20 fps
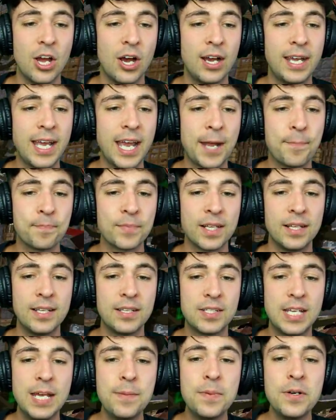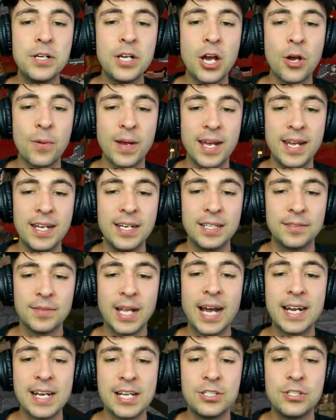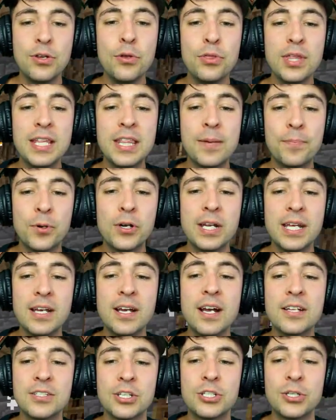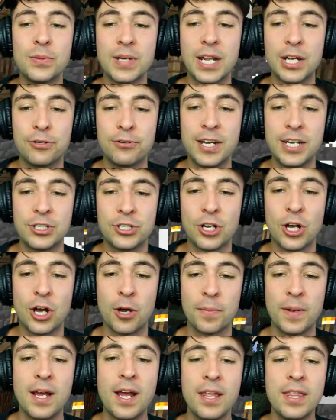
Okay, let's keep on going. And I do think the bodyguards are doing a great job.